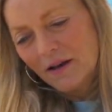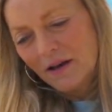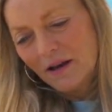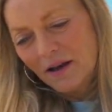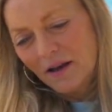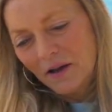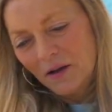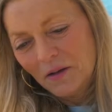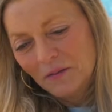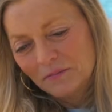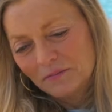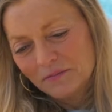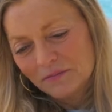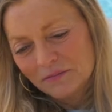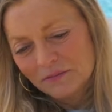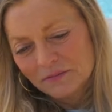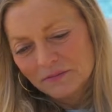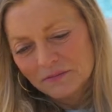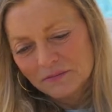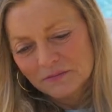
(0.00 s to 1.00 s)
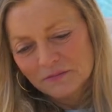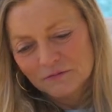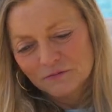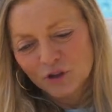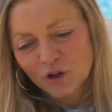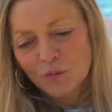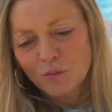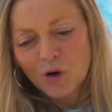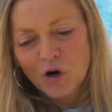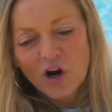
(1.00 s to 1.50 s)
Um,
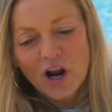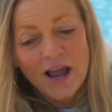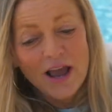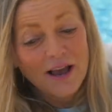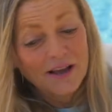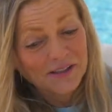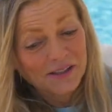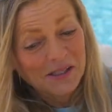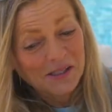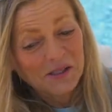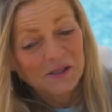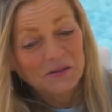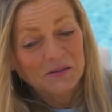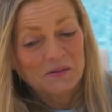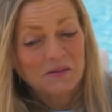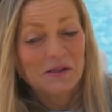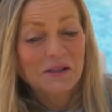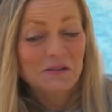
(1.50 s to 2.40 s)
rumor has it